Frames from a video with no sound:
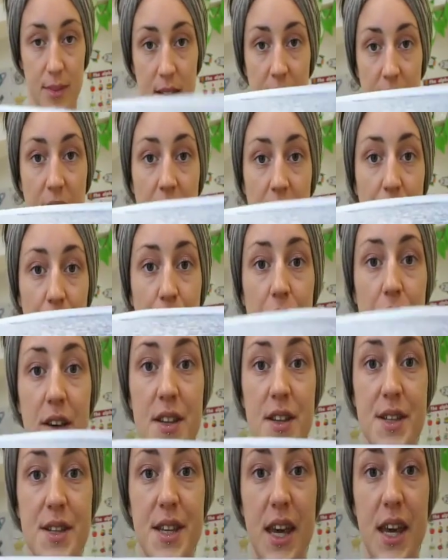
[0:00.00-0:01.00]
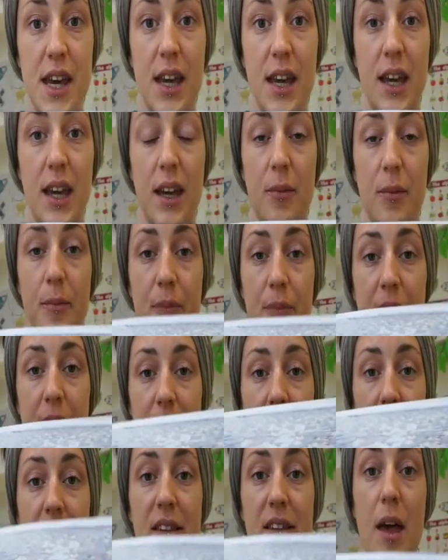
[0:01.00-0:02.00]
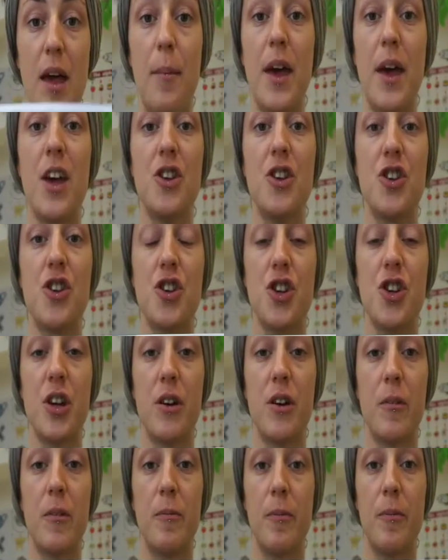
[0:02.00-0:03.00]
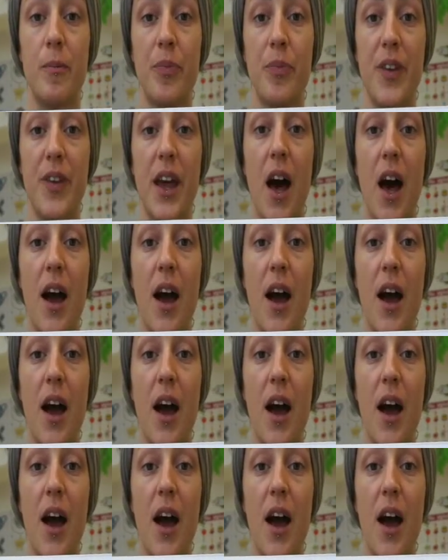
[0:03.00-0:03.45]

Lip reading: And as you can see in this image, the